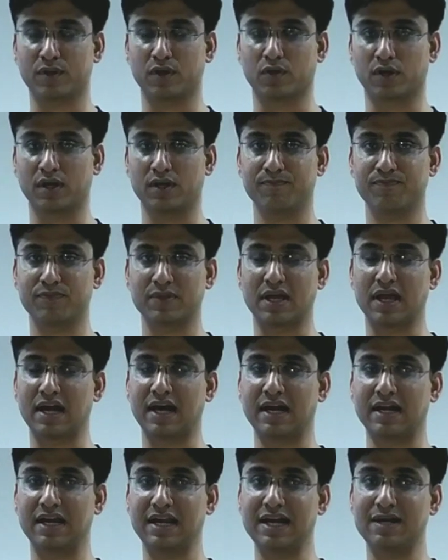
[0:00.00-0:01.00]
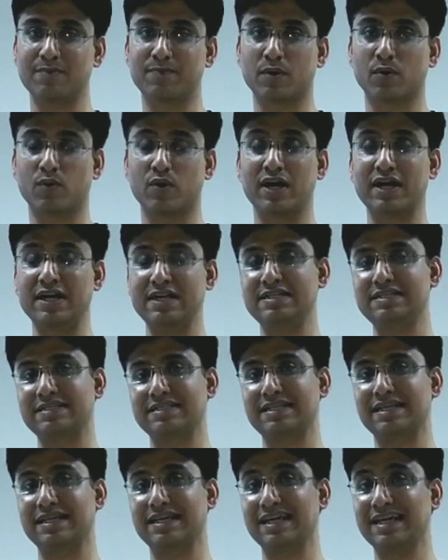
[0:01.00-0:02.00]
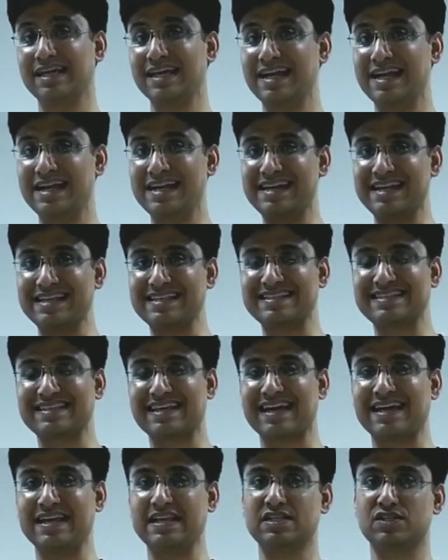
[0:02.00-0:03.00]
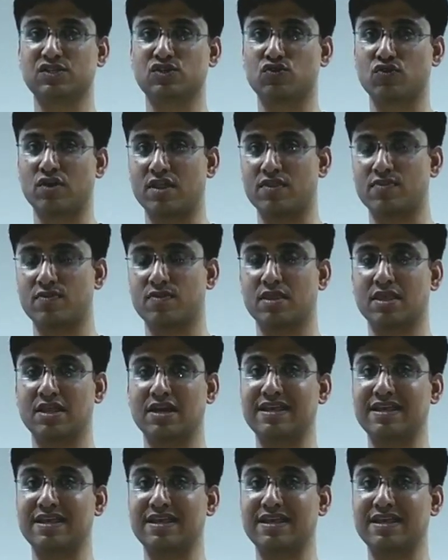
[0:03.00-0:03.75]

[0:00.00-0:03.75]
Okay, and it provides tensile strength,